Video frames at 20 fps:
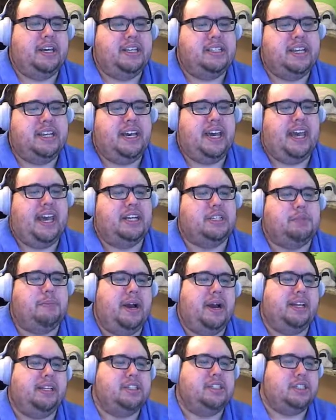as saying x
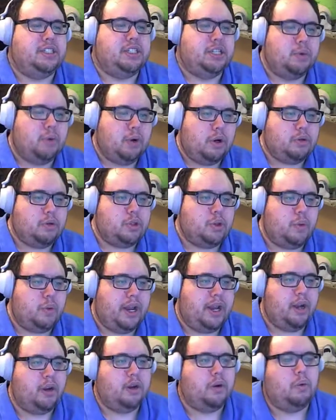minus 0
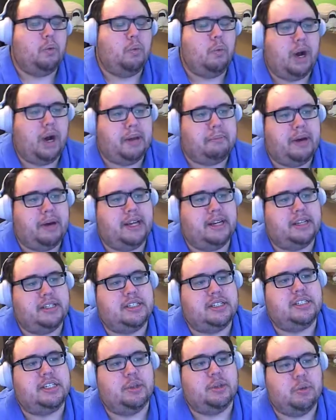squared, y minus
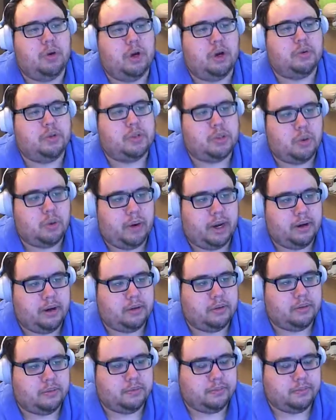0 squared.